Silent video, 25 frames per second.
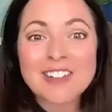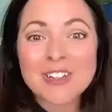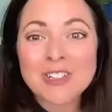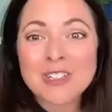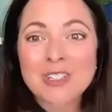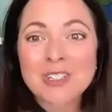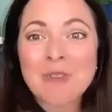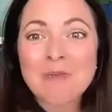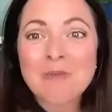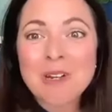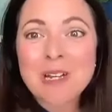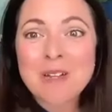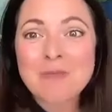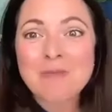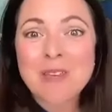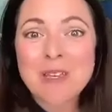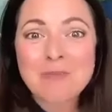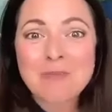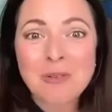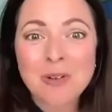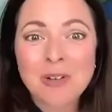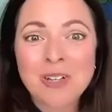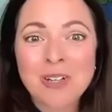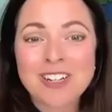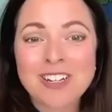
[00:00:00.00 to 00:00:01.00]
There's so many
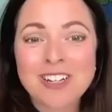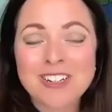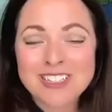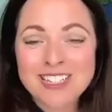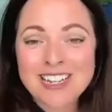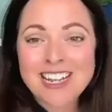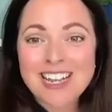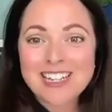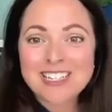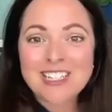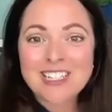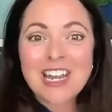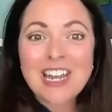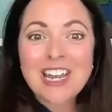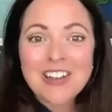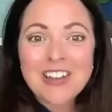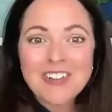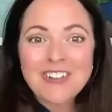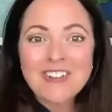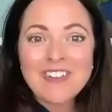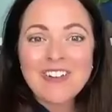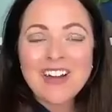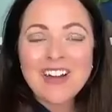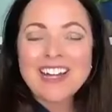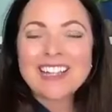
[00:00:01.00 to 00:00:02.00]
people here today,
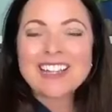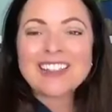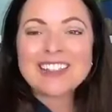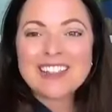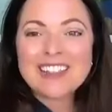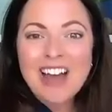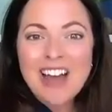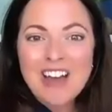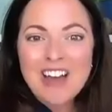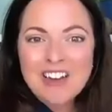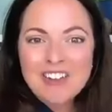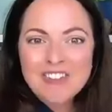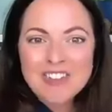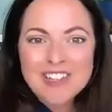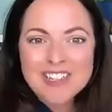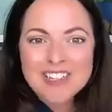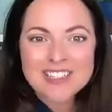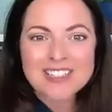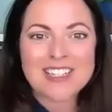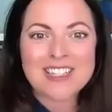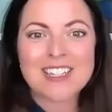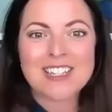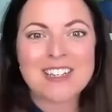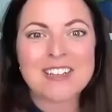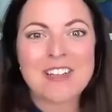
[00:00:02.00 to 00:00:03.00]
too. I love
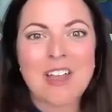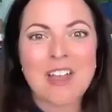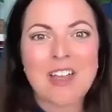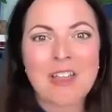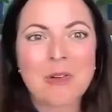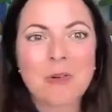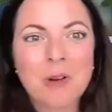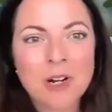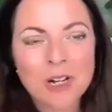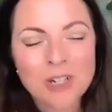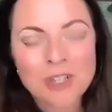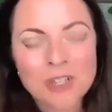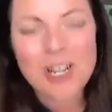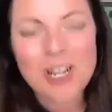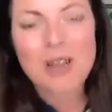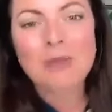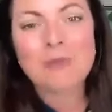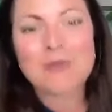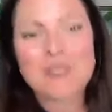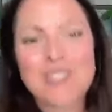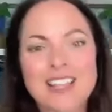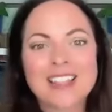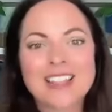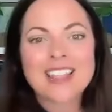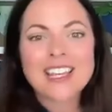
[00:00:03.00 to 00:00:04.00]
seeing the
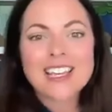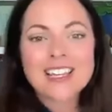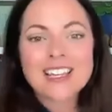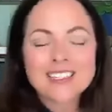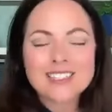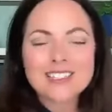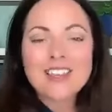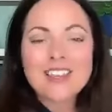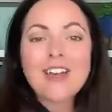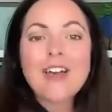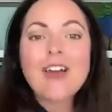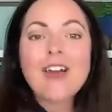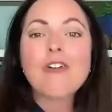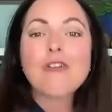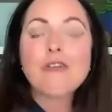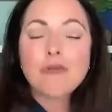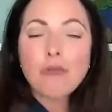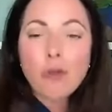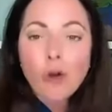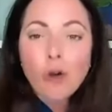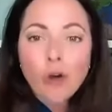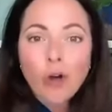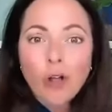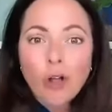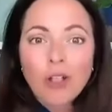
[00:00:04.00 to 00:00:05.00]
workshops this
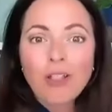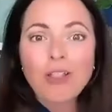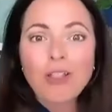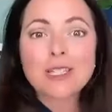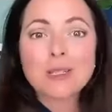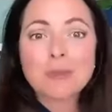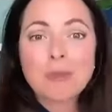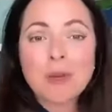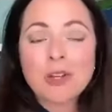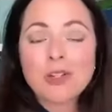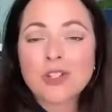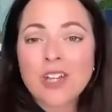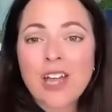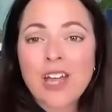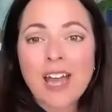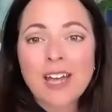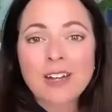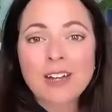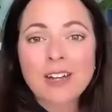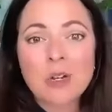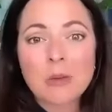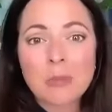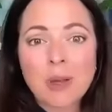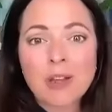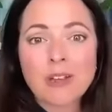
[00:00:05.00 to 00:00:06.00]
full, especially. I
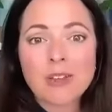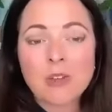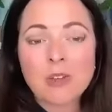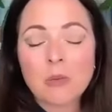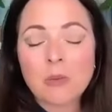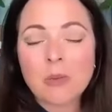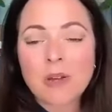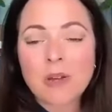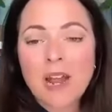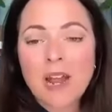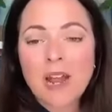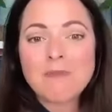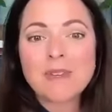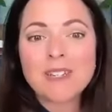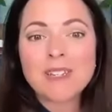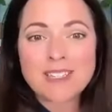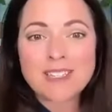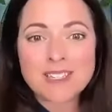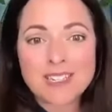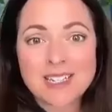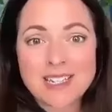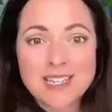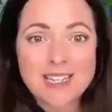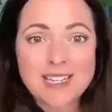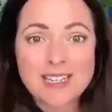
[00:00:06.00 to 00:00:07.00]
don't know about you, but I
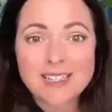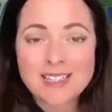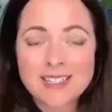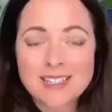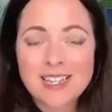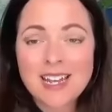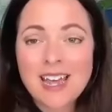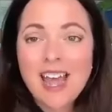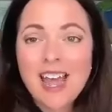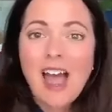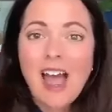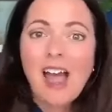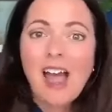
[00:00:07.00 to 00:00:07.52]
missed these.